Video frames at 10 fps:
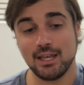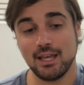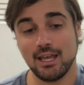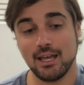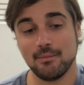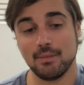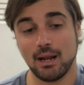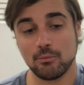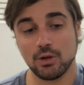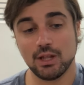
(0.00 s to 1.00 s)
But
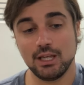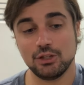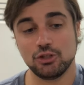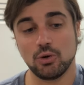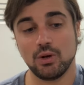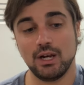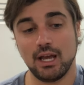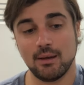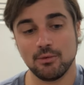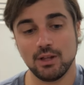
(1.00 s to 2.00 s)
I'm really enjoying it.
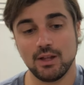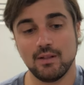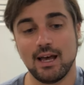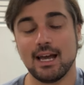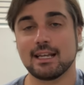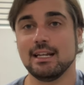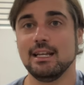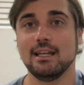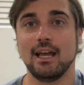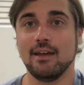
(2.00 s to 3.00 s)
I'm really liking
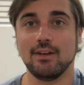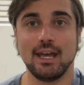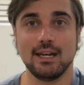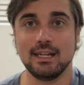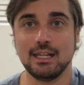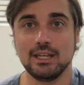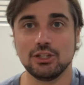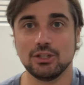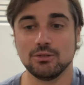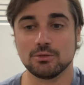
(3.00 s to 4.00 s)
it. I haven't had any
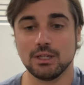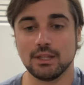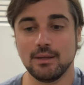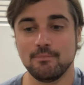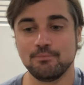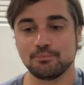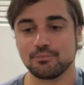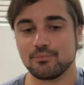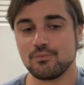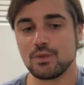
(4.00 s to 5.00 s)
issues with it.
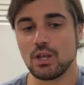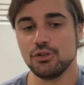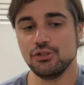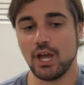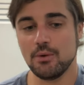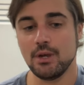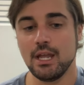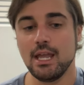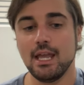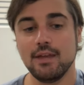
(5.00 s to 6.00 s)
So
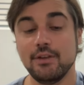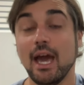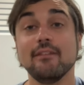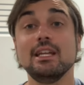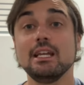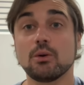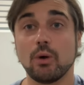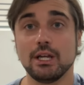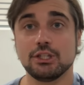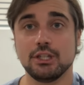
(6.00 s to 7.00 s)
if you have any
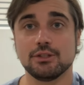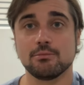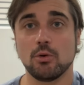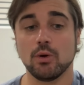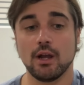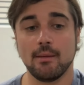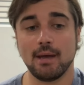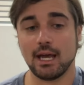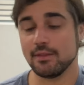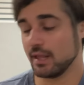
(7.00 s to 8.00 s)
questions more
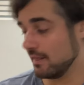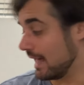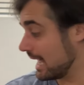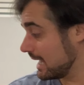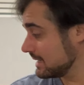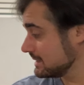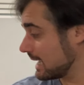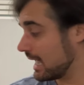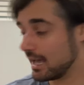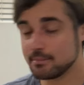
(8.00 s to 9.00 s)
about the line
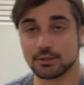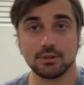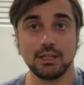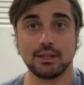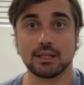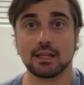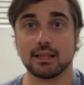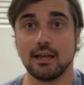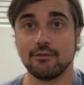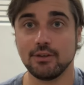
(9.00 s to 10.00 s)
types or anything like
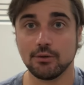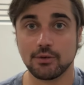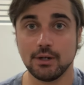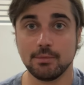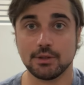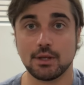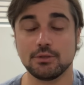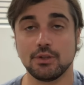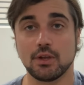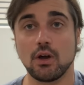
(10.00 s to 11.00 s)
that, feel free to put those
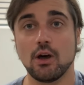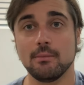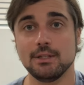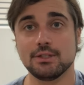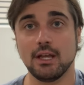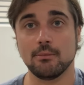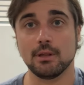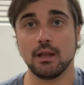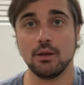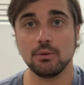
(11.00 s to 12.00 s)
in the comments down
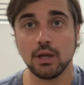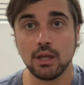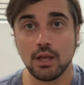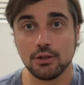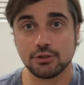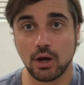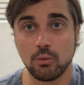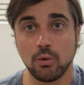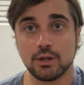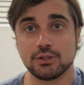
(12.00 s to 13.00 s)
below. So I
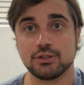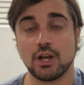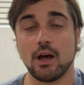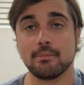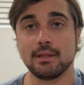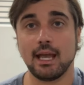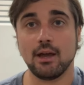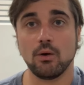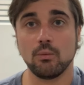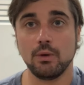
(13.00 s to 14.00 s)
want to stop
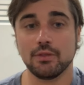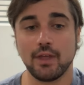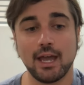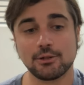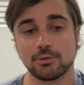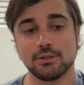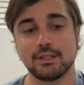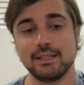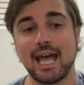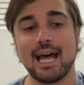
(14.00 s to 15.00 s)
now with the actual
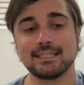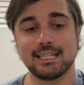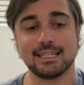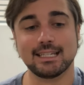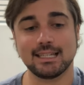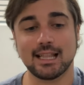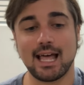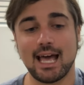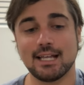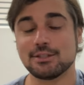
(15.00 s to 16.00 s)
dissecting the
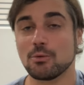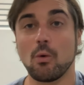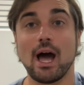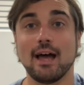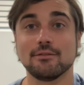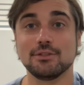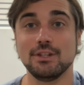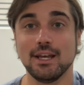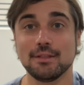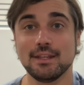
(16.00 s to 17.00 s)
lines and why I've
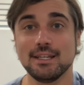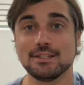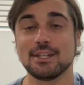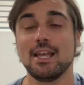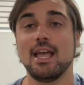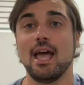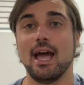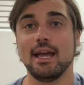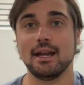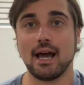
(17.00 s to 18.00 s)
done this.
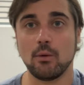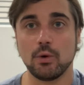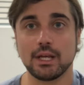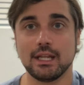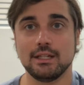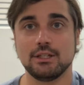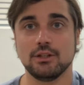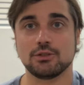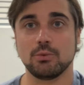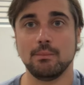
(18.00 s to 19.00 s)
And I want to get into the
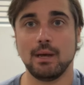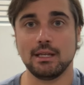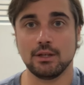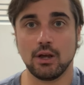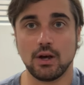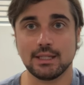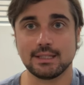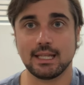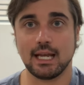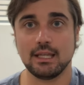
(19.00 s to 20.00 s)
swim bait knots
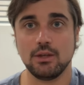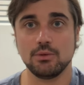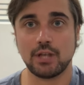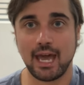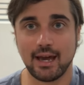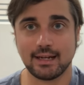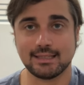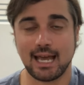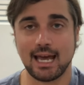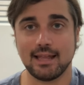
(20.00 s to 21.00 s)
that I use, how to
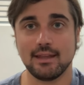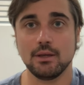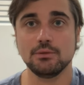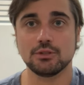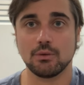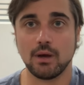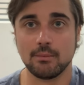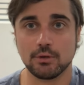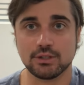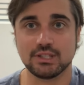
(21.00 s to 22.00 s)
tie those. So
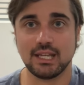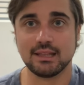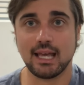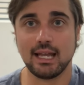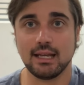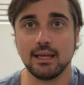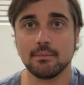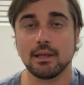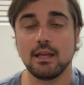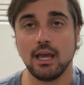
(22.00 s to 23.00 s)
I'm going to set that
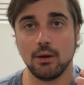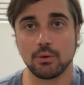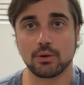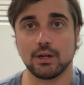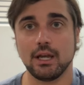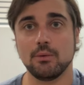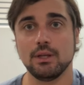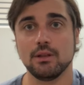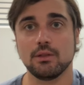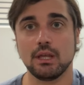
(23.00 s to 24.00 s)
up, and we're going
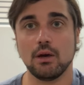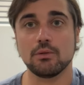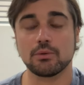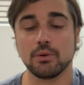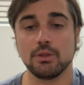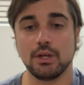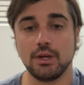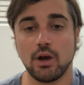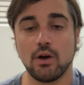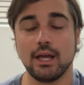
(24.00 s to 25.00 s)
to go through the
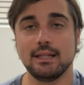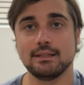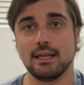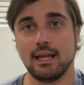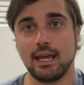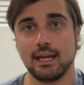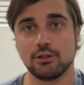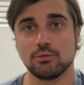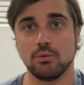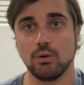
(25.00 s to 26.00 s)
knot
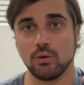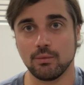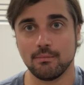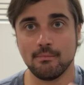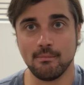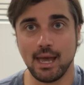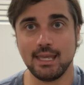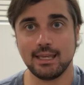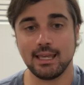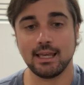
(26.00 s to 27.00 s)
actual
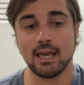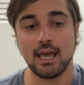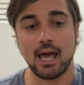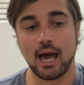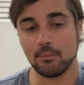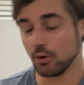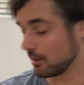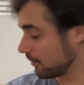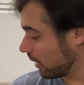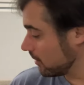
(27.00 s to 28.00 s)
making. I'm going
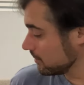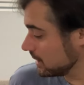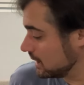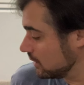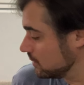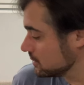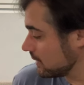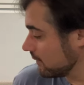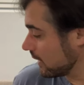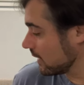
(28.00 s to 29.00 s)
to probably use
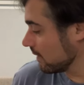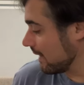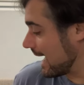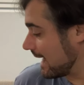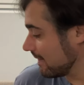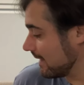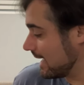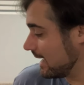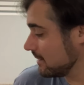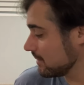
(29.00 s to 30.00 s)
a very light
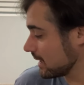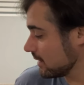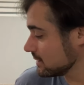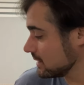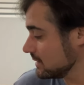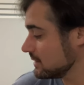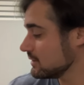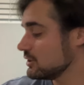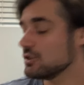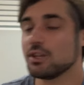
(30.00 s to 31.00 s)
line because this
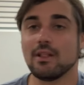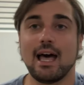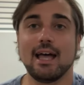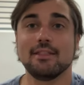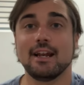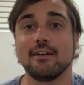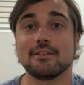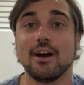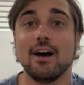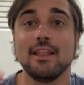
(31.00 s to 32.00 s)
is just a line that I've
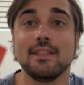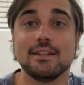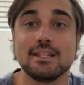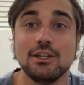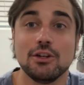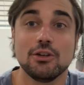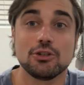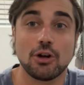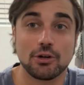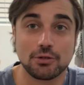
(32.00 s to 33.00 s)
got that's in
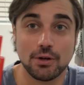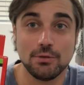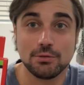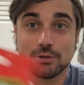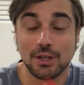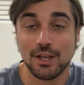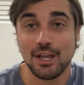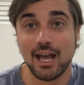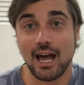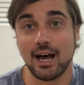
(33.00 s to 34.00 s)
chartreuse.
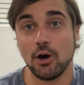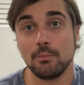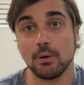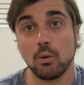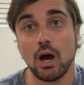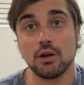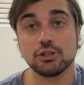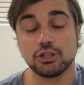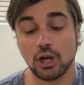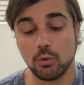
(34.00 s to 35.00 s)
I hope it will
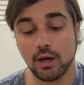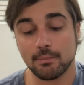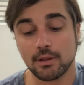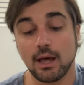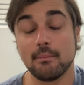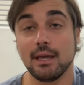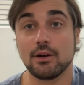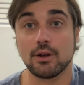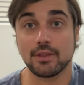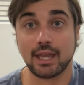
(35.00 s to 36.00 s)
show up a lot
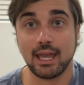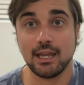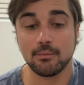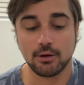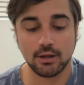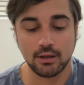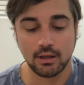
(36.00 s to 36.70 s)
better on the camera.